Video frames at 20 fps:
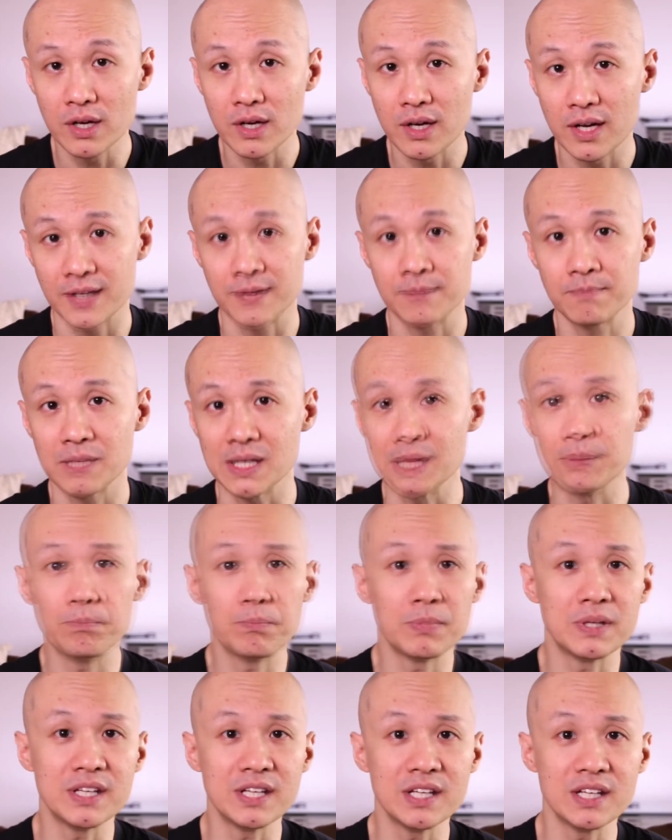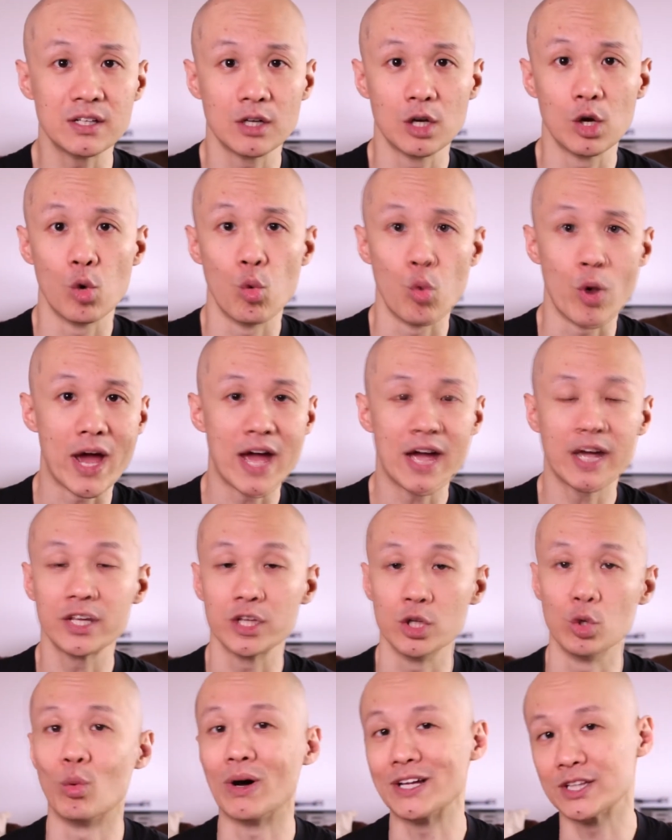and impede where
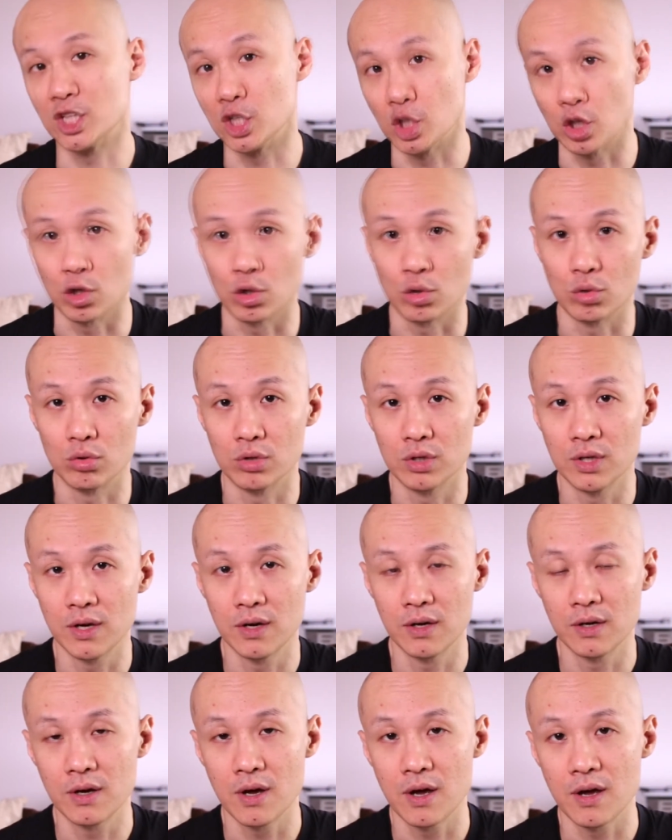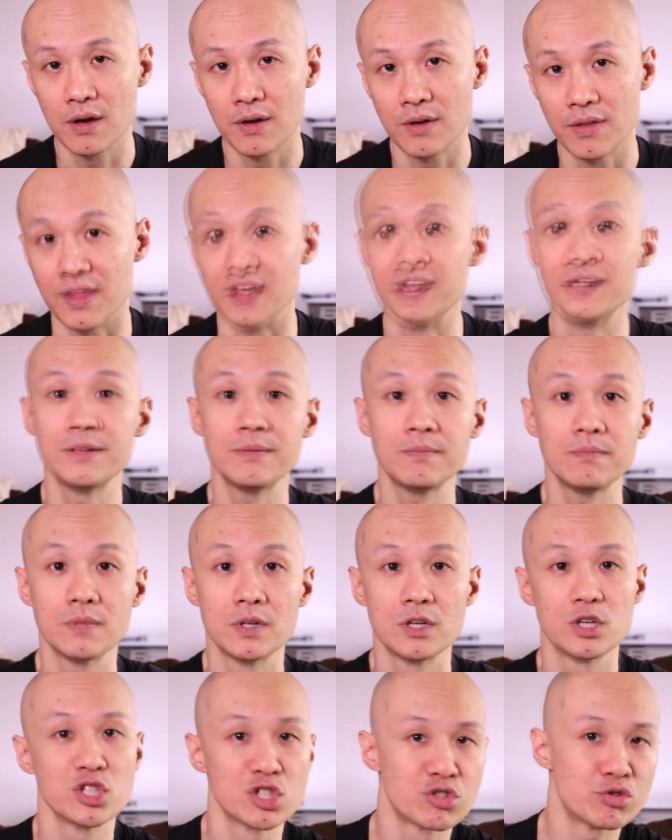you want to go. Then
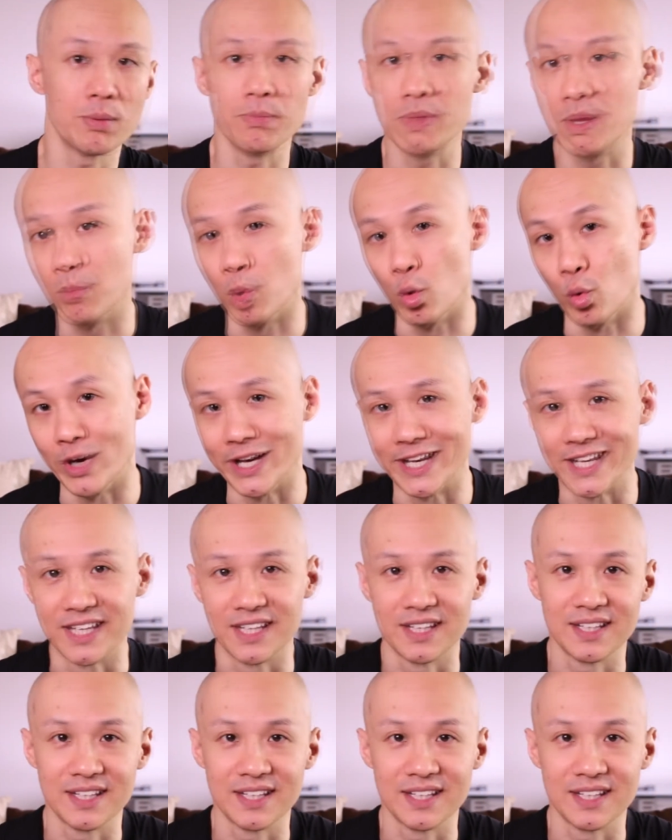strip them away.